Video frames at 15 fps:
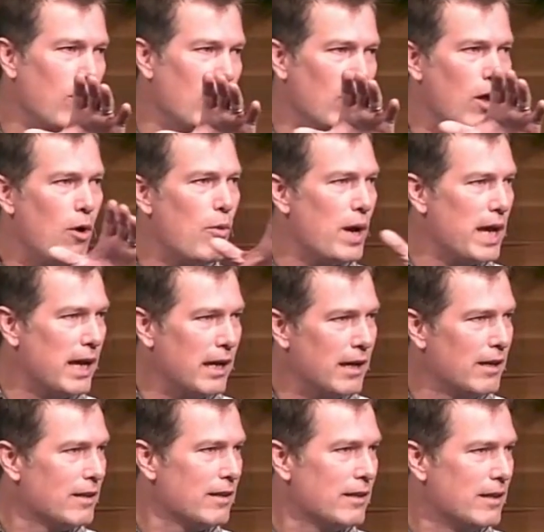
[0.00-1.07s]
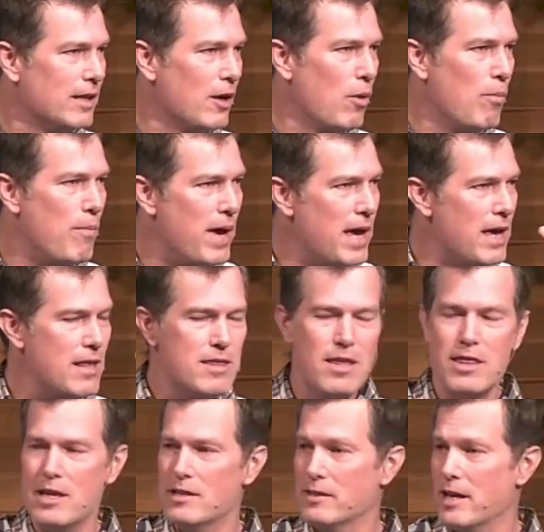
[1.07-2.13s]
glowing, you know, bathed
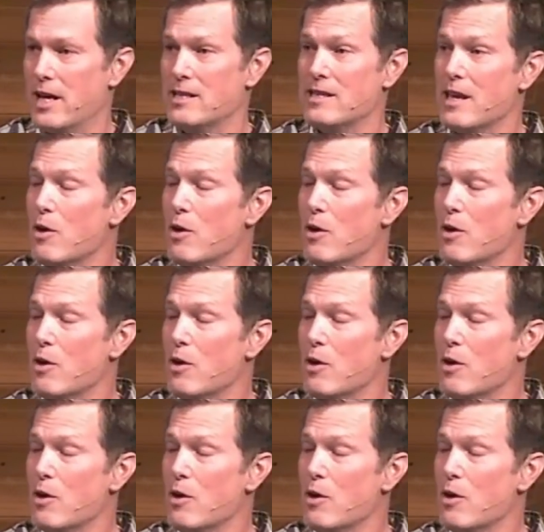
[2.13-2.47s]
in these lights.